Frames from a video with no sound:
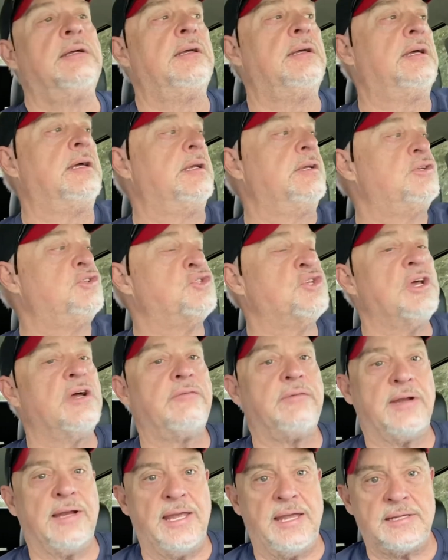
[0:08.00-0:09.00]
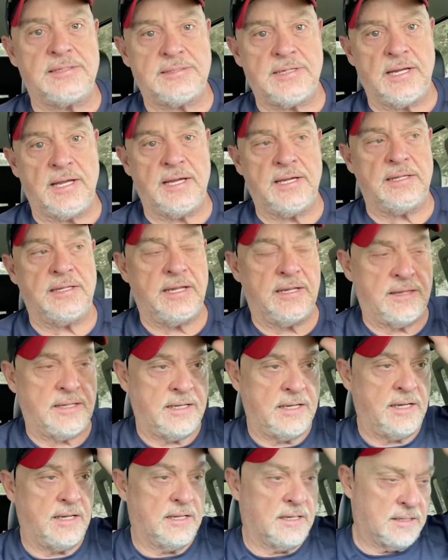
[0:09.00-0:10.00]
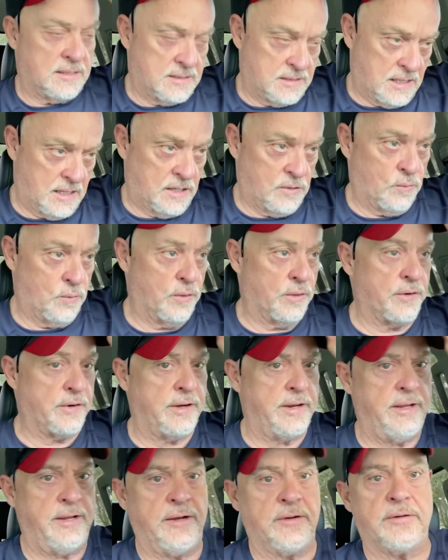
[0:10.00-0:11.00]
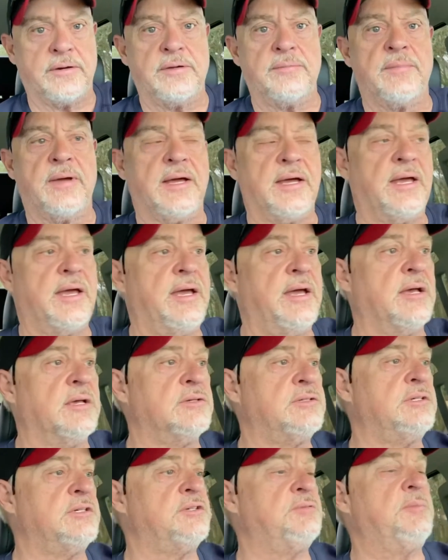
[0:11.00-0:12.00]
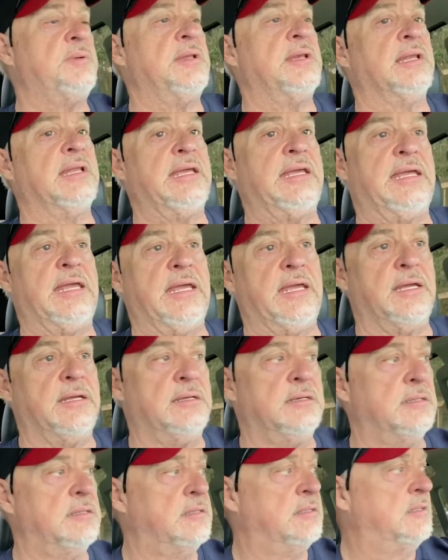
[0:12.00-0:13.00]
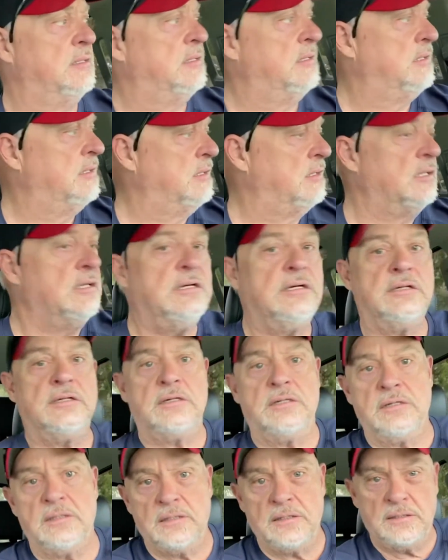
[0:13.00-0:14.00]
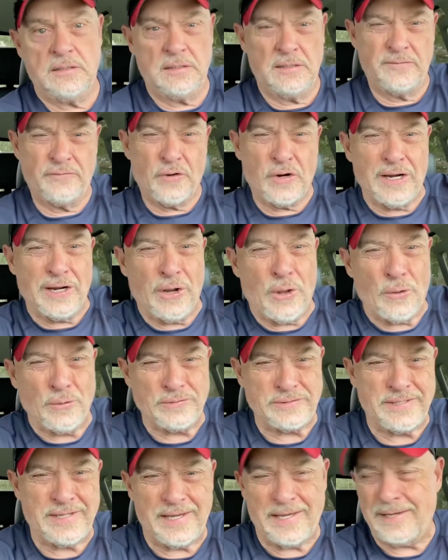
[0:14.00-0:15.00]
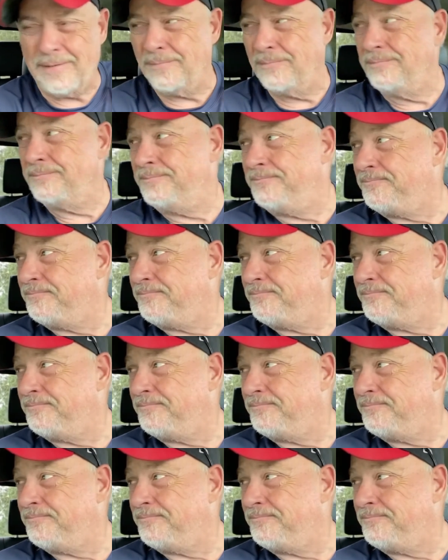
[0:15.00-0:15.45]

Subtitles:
Discovered last night that the hot water heater in my house has been leaking for a long time.